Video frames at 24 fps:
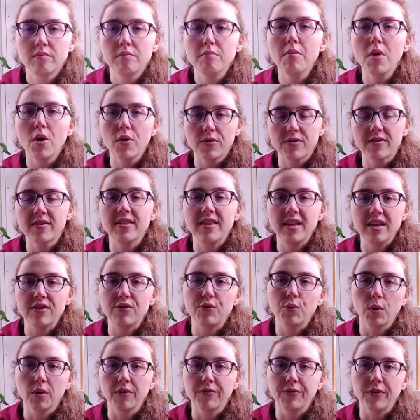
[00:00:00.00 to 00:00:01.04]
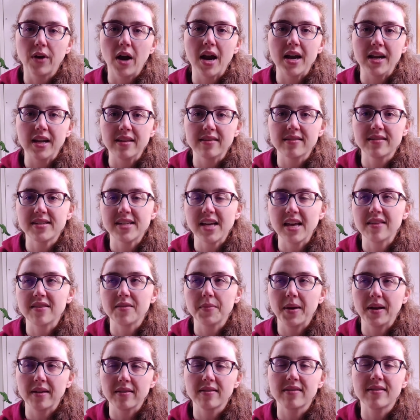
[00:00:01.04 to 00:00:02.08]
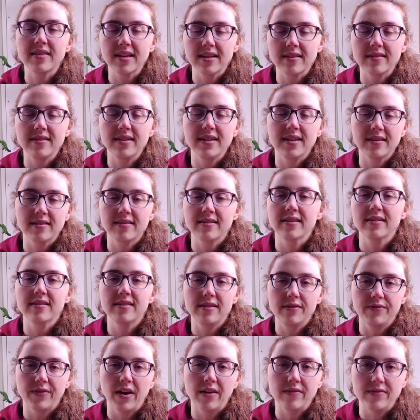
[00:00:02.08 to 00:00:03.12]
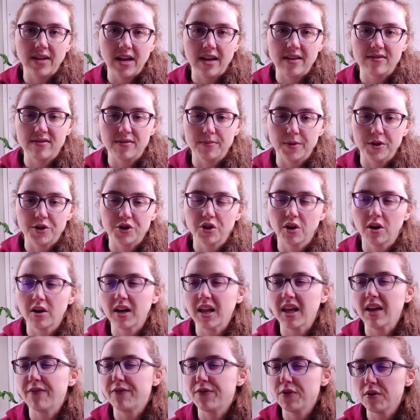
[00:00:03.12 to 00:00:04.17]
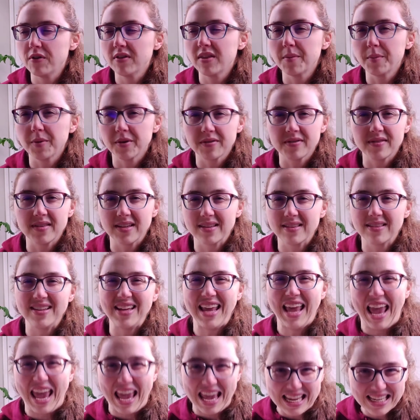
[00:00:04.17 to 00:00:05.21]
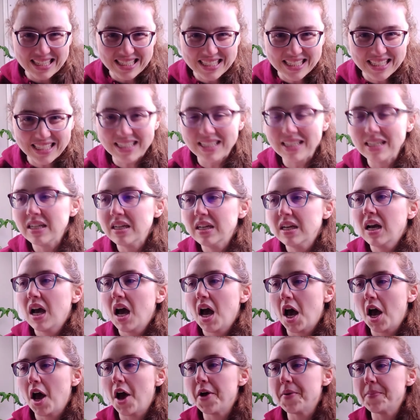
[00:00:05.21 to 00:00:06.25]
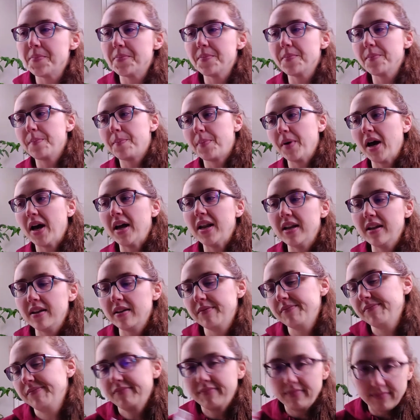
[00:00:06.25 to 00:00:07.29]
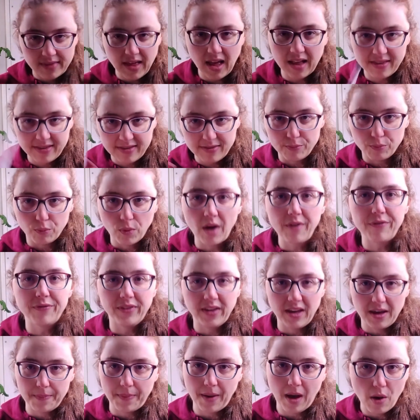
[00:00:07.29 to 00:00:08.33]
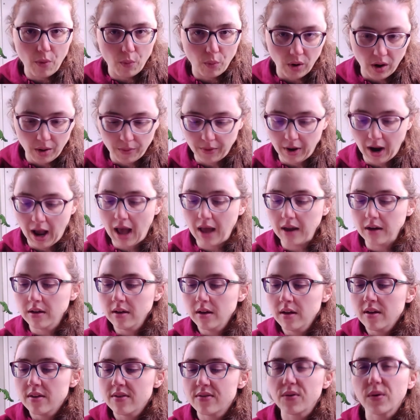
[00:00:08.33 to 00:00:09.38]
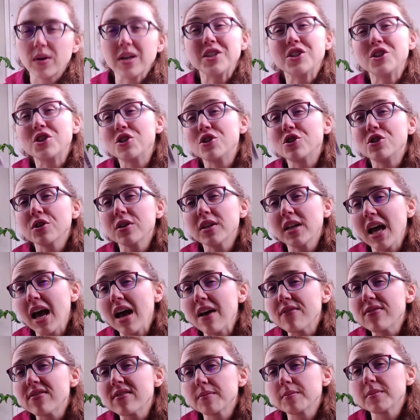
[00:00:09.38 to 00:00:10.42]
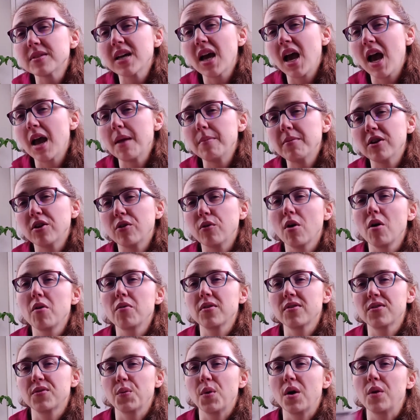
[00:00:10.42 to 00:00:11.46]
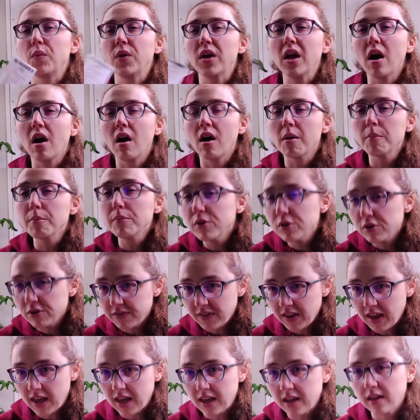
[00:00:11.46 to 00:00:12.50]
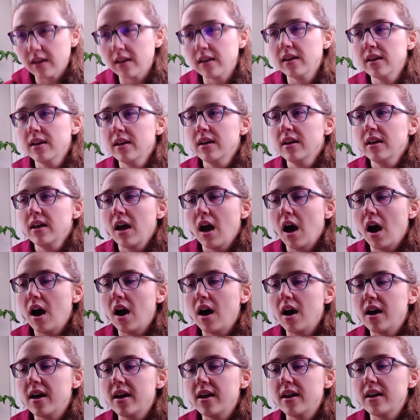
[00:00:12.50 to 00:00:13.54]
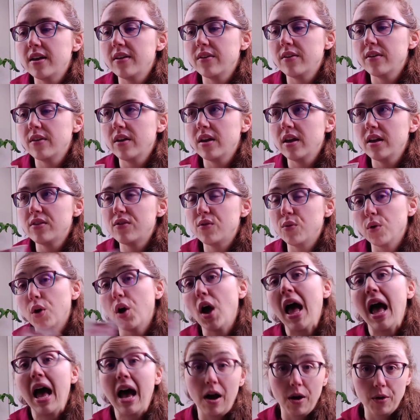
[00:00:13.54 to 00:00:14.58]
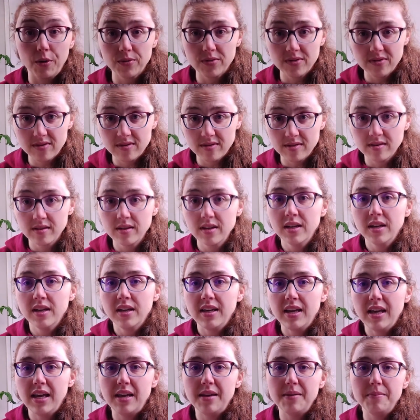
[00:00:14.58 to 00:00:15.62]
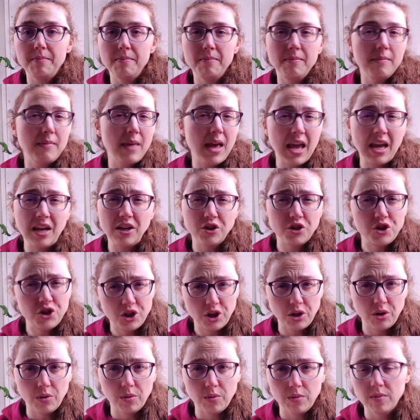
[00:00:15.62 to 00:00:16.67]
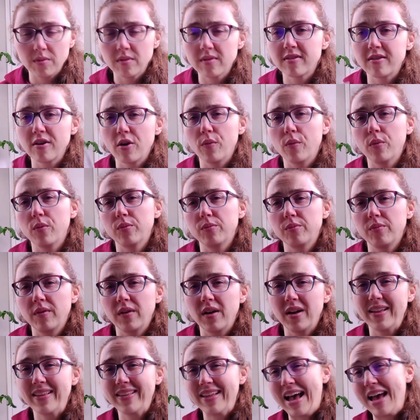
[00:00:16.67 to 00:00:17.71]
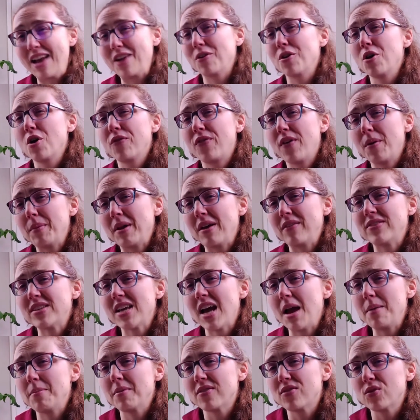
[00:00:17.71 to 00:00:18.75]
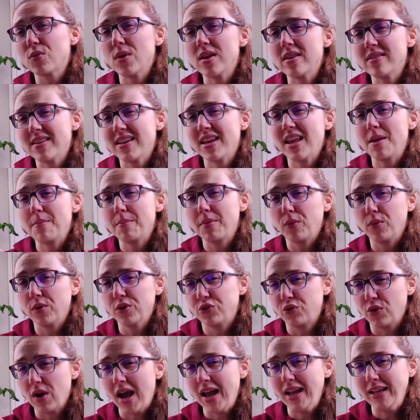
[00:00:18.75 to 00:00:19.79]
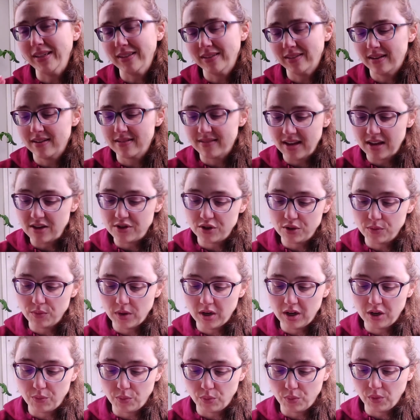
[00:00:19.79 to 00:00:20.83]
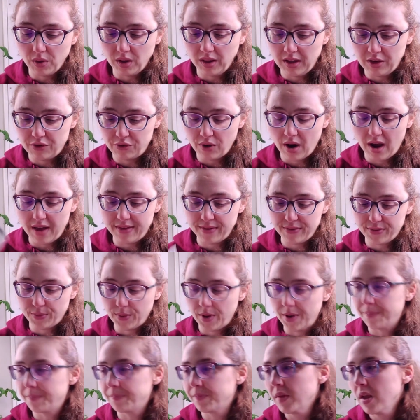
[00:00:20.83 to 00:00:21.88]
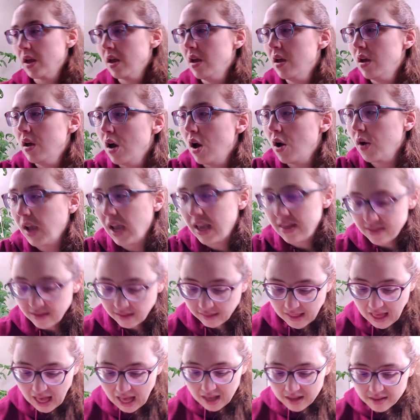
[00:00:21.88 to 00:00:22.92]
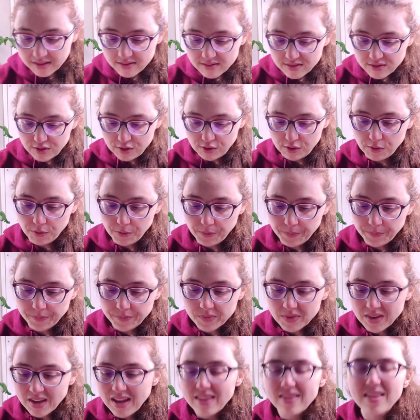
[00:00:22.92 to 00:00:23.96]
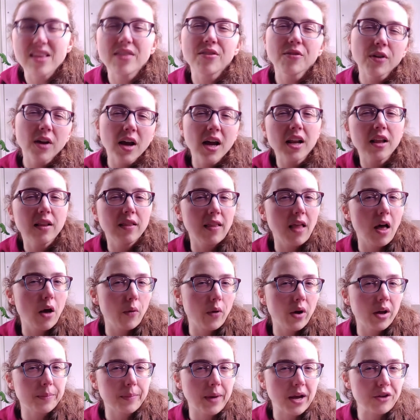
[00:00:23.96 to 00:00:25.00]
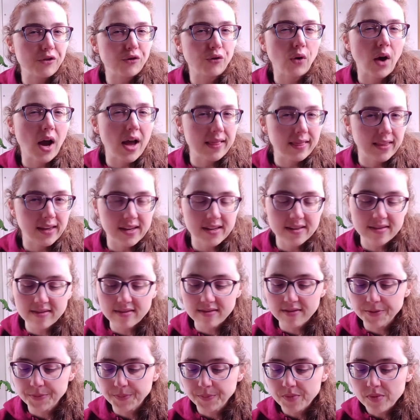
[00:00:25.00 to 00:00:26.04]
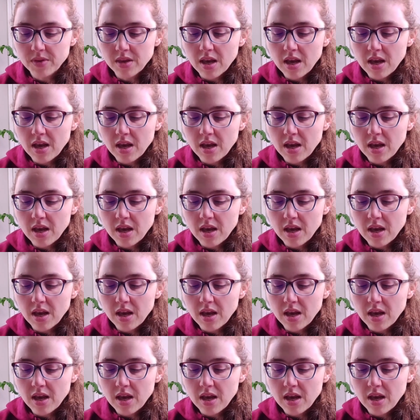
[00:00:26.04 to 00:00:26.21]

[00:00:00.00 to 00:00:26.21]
most of these dwarf varieties. It takes about 60 to 65 days to maturity. A few of them are 68, but that's roughly about where we're at. So I should have some time to grow this one. We are moving to a house in May, June. So I don't know if I'm gonna have time to squeeze it in, but we'll try, because I do want to really try this one. Okay, the last two, these are kind of low on my try list.